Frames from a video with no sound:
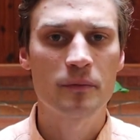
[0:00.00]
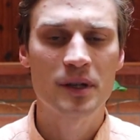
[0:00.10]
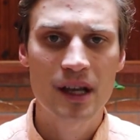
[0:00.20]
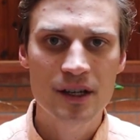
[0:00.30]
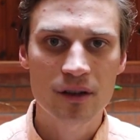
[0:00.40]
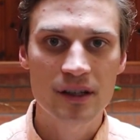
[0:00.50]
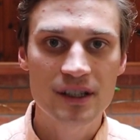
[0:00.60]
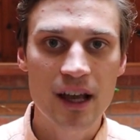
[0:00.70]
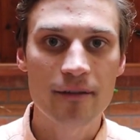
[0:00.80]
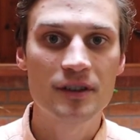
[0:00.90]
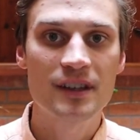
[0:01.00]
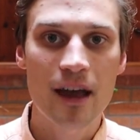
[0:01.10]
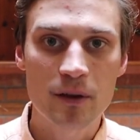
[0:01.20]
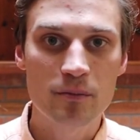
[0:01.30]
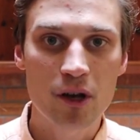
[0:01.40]
have potentially saved
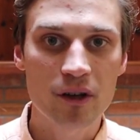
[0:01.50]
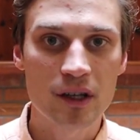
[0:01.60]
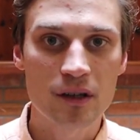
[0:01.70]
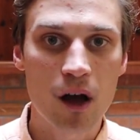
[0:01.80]
$7 billion